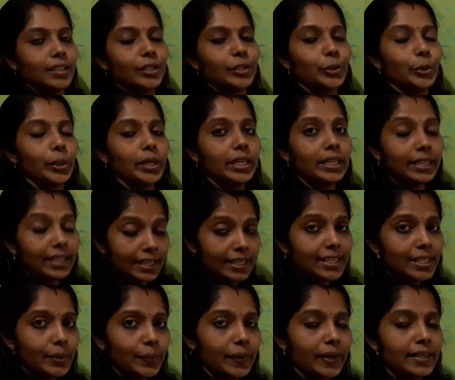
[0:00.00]
So, in
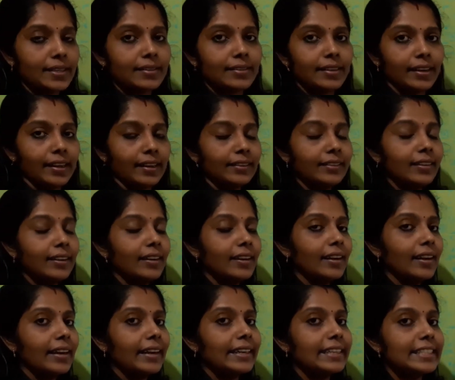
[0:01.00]
this question,
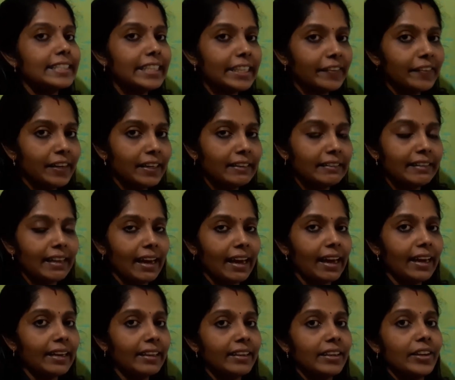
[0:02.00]
it's given
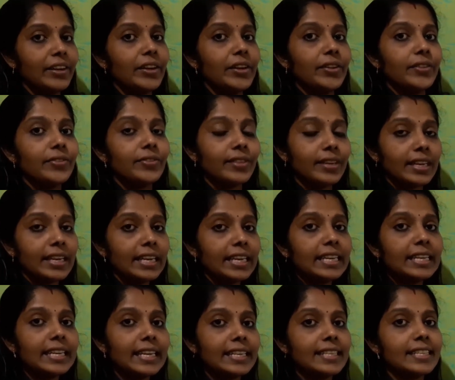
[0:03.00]
that
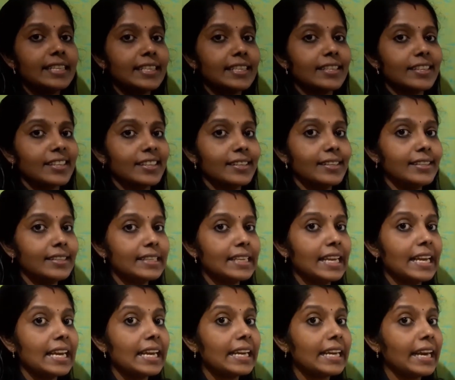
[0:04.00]
3 resistors
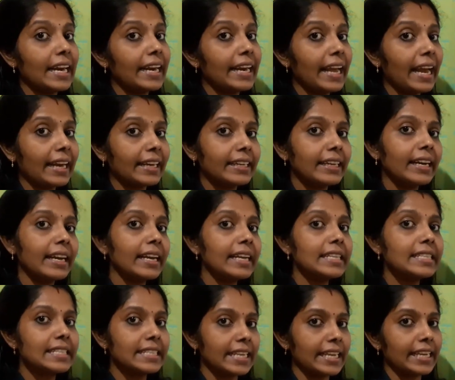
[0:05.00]
connected
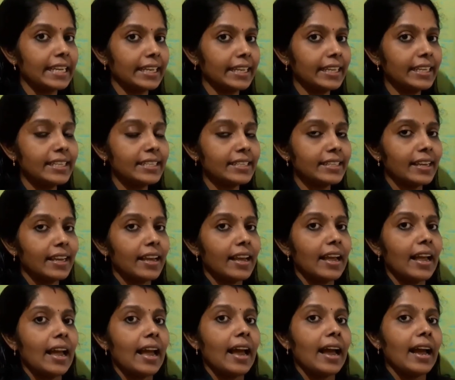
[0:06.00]
in series
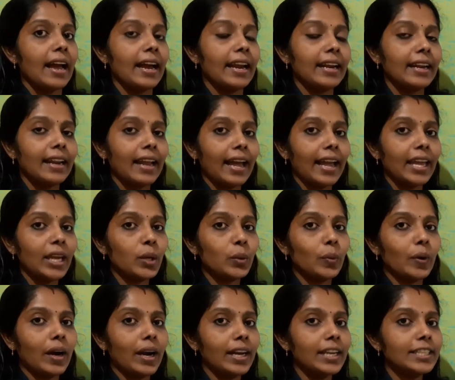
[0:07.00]
and
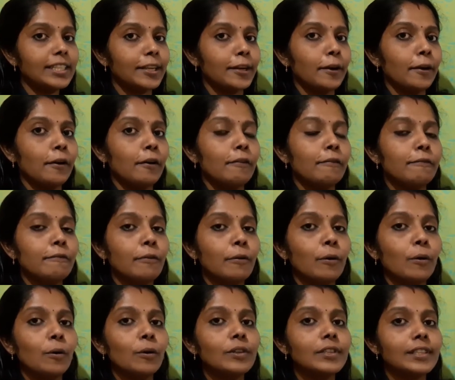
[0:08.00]
likewise
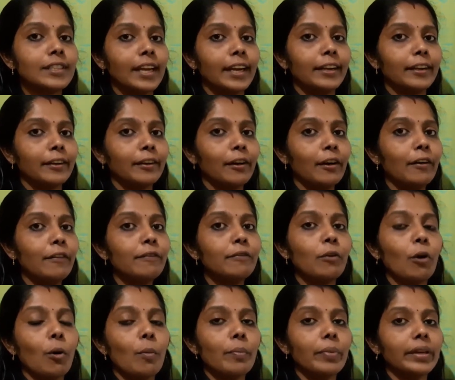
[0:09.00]
4 set of
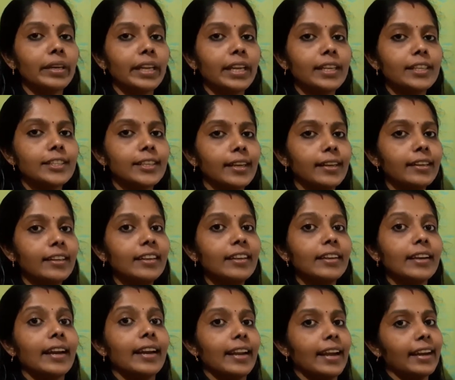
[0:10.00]
combination
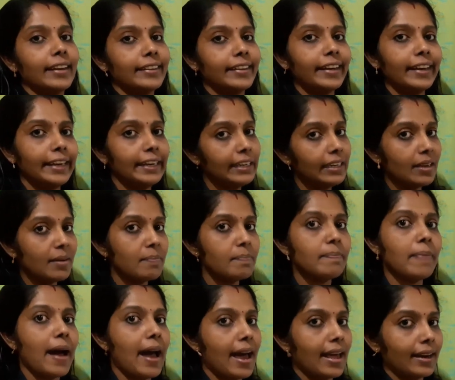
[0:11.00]
connected in
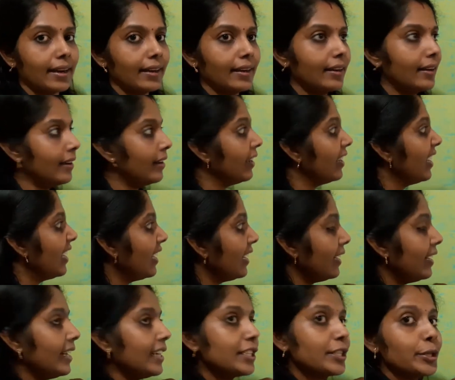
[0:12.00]
parallel.
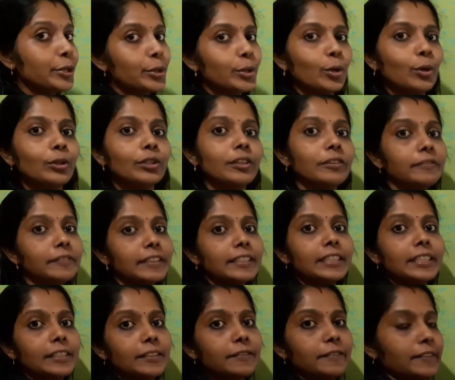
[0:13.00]
Let's draw the
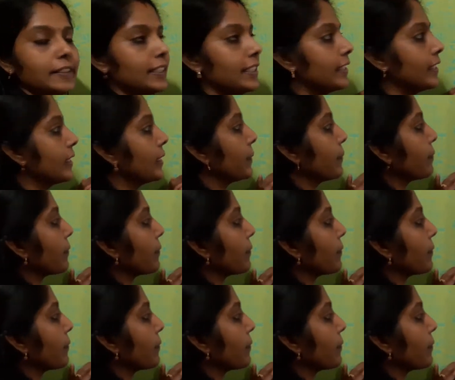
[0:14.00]
figure first.